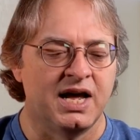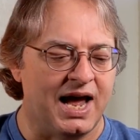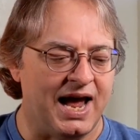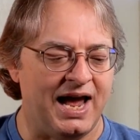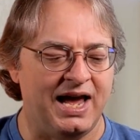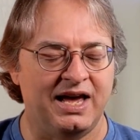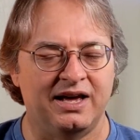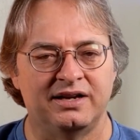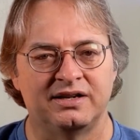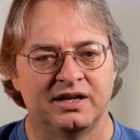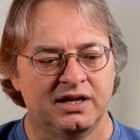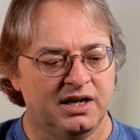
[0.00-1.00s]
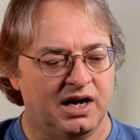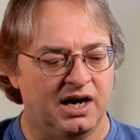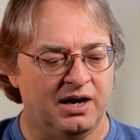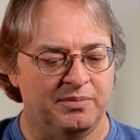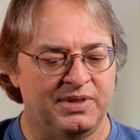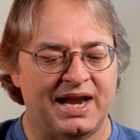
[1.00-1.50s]
And
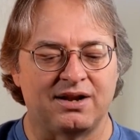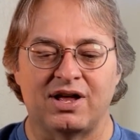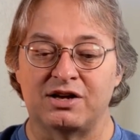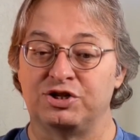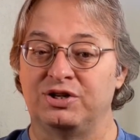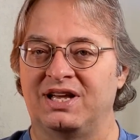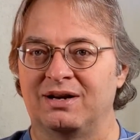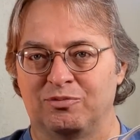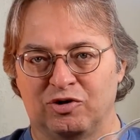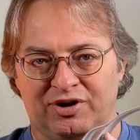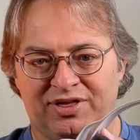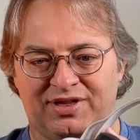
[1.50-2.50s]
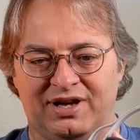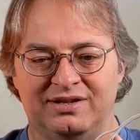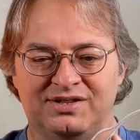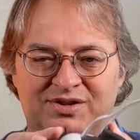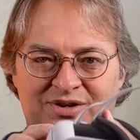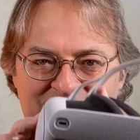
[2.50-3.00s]
that allows you to get them really thin,
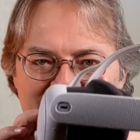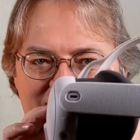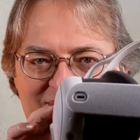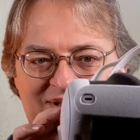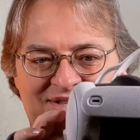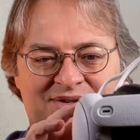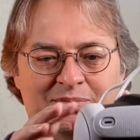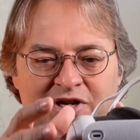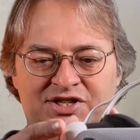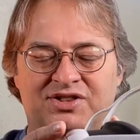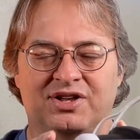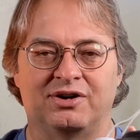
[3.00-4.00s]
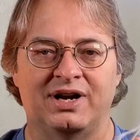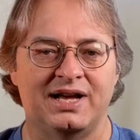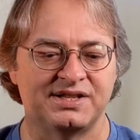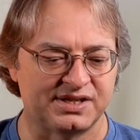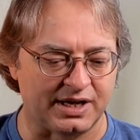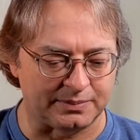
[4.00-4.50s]
so you can see that's a much thinner
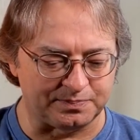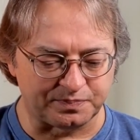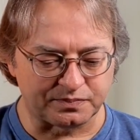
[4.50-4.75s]
headset.